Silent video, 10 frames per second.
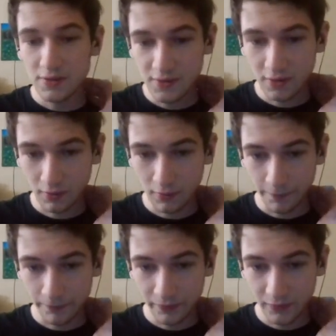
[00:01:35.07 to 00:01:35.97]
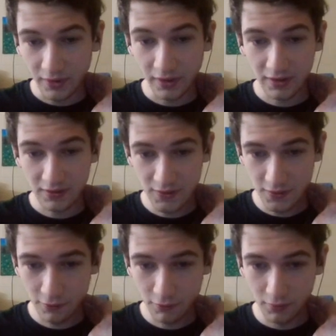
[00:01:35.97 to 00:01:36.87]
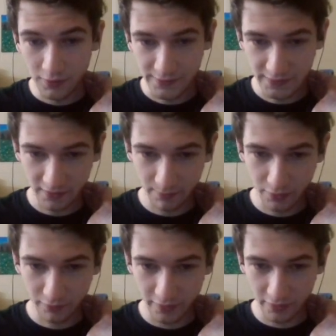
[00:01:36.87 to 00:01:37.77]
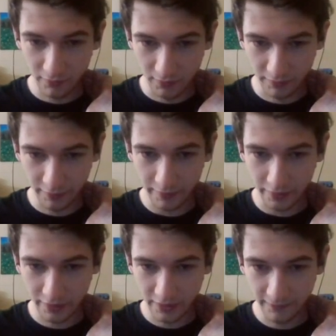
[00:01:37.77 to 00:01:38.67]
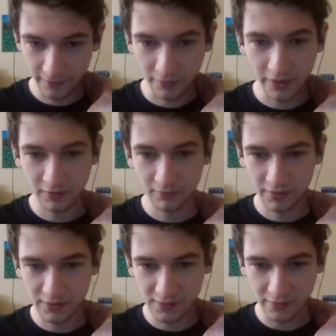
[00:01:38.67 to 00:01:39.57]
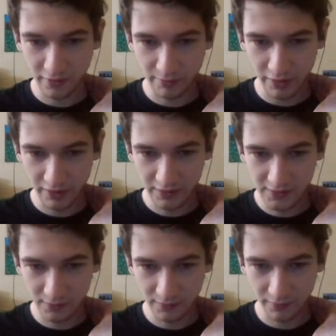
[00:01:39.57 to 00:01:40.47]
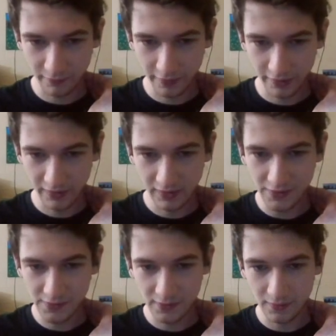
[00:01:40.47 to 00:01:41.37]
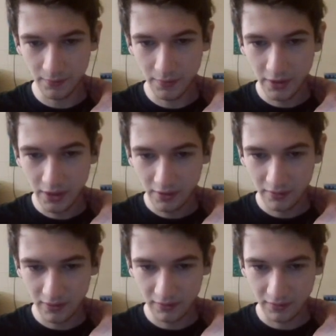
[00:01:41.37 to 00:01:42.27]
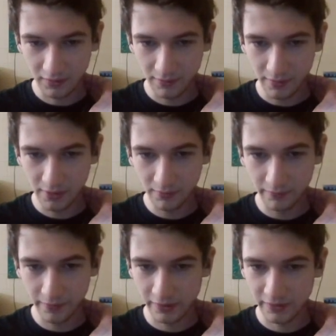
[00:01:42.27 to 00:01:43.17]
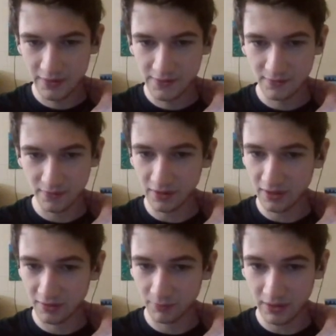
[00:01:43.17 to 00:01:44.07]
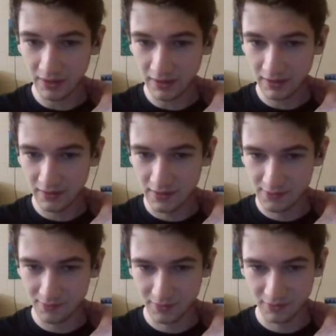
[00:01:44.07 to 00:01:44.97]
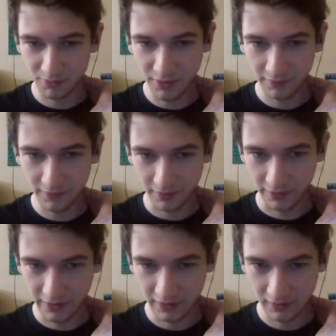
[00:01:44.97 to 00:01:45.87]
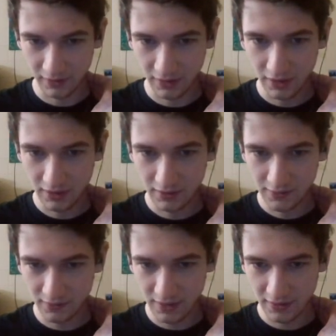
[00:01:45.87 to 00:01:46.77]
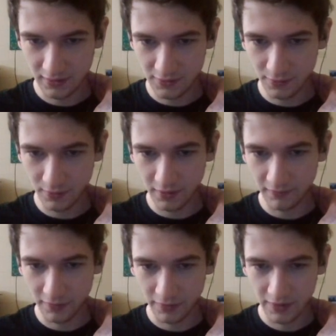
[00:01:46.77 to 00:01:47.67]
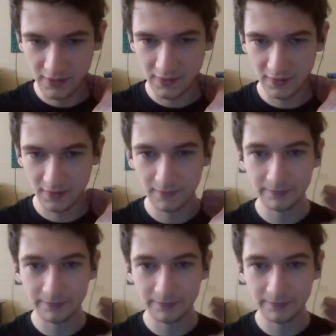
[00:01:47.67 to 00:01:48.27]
So again, 2 will skip over what we've already filled in with the starter block, so it will fill in these 2. Then the 3 will fill in these 3, and we needed this one to be filled in so that the 2 can fill this in.